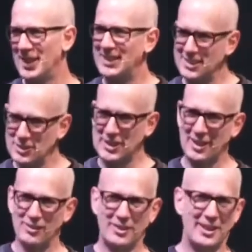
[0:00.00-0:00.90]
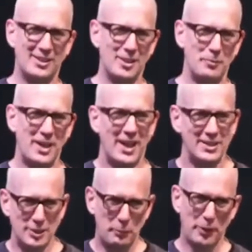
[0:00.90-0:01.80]
And then you tailgate them,
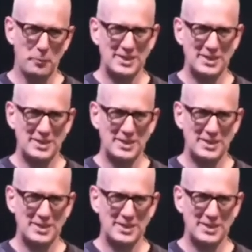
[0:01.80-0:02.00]
and then you pull up